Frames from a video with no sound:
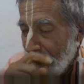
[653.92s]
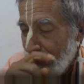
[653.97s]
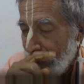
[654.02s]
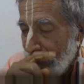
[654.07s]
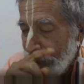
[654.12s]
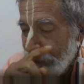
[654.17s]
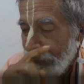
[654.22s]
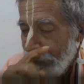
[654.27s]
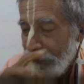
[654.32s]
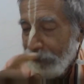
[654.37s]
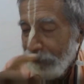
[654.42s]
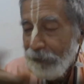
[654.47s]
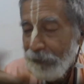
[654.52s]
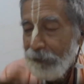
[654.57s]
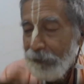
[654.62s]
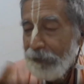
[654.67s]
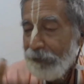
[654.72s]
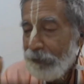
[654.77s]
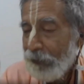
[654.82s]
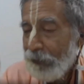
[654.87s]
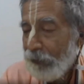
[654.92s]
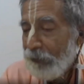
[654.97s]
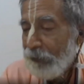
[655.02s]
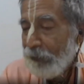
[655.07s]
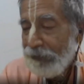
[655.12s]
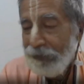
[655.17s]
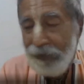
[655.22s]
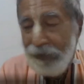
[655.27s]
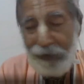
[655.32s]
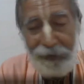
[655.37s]
And they're giving so
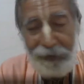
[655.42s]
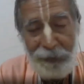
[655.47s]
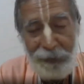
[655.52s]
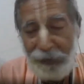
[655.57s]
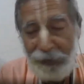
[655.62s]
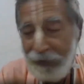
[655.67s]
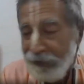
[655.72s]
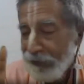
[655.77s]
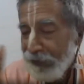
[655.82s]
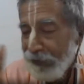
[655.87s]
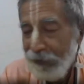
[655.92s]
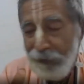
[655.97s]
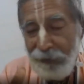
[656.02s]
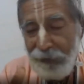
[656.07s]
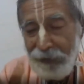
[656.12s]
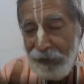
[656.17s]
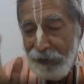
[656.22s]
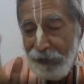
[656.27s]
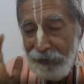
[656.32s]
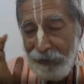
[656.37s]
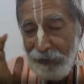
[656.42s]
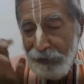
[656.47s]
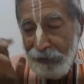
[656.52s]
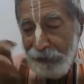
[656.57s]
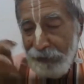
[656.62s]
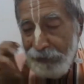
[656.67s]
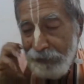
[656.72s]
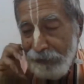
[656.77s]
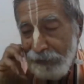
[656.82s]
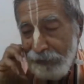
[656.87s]
much respect, he could not
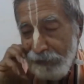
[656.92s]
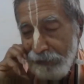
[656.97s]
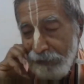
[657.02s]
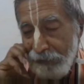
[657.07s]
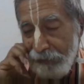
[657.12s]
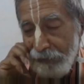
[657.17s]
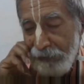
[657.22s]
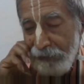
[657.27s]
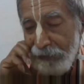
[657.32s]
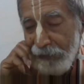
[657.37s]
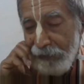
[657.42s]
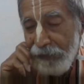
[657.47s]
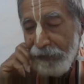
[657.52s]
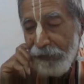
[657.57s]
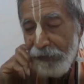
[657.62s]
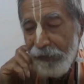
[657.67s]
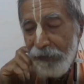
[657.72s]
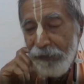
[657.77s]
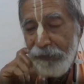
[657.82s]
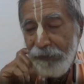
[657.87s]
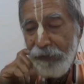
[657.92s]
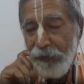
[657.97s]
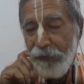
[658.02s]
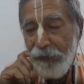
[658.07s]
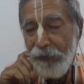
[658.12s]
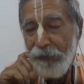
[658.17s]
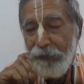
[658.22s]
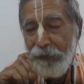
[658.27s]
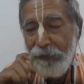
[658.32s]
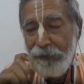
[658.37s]
tolerate.
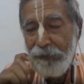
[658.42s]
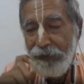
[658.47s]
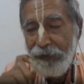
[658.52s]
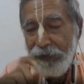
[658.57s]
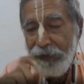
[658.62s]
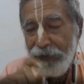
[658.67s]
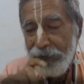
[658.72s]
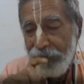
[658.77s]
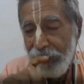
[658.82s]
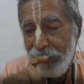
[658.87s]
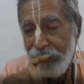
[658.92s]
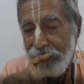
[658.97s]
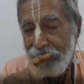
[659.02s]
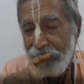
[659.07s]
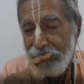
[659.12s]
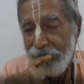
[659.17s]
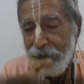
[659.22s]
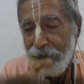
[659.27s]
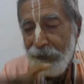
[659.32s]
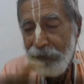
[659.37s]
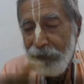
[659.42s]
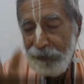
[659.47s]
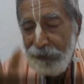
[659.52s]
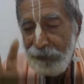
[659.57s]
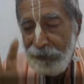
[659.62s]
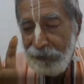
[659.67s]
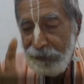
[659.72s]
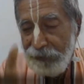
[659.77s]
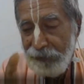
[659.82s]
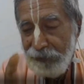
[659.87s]
So he said,
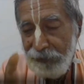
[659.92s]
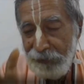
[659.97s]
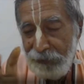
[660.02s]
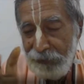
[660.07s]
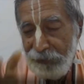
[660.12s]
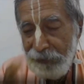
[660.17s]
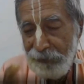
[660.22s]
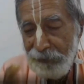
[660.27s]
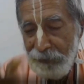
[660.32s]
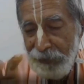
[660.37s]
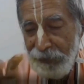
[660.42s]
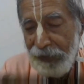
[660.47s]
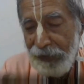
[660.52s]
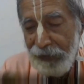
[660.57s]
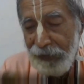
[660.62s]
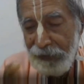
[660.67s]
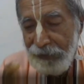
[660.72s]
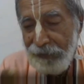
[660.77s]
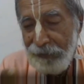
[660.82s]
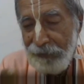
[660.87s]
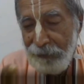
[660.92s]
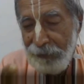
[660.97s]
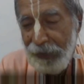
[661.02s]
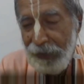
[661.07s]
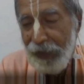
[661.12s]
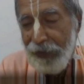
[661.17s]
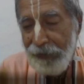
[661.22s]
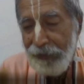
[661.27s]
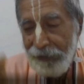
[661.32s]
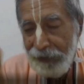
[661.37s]
you should bring
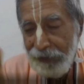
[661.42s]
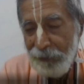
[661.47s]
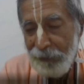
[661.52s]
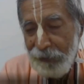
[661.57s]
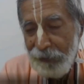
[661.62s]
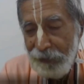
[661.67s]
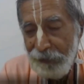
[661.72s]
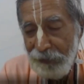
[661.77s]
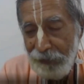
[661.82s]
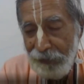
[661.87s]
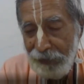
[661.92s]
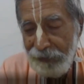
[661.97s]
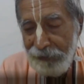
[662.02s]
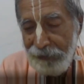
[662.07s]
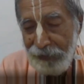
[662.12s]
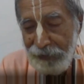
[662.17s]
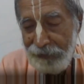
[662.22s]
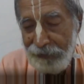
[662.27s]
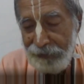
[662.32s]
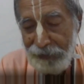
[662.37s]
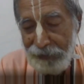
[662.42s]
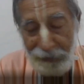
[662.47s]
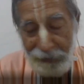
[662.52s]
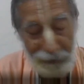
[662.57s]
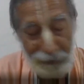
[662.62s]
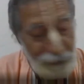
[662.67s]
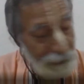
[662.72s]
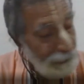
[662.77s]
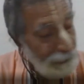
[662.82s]
bad name to Haridas Thakur.